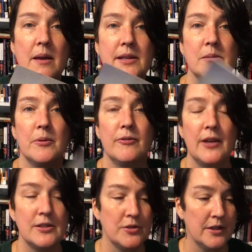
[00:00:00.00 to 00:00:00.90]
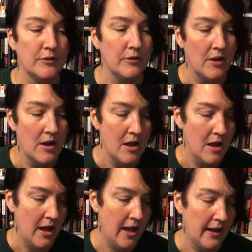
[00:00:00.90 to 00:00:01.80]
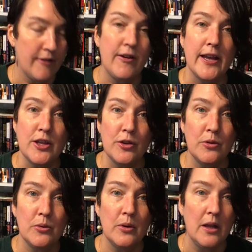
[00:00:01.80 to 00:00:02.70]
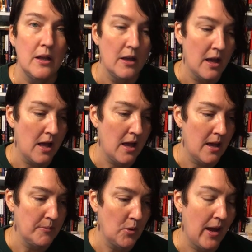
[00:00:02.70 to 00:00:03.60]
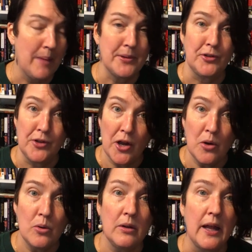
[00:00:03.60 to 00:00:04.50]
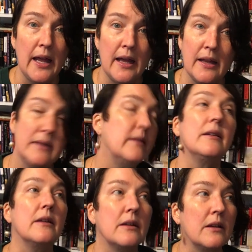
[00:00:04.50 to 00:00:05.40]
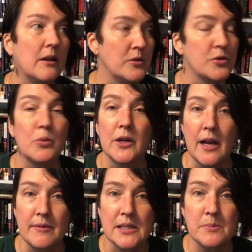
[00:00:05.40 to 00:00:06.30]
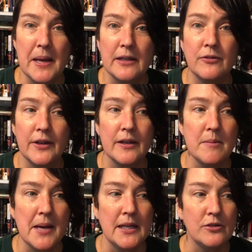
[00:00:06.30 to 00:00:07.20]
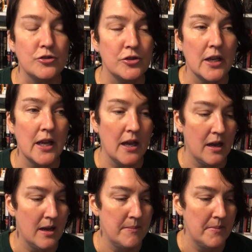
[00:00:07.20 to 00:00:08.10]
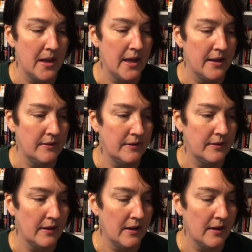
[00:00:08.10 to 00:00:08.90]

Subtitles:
He's a professor at FIU. Who I happen to know, and whose work I respect very much. And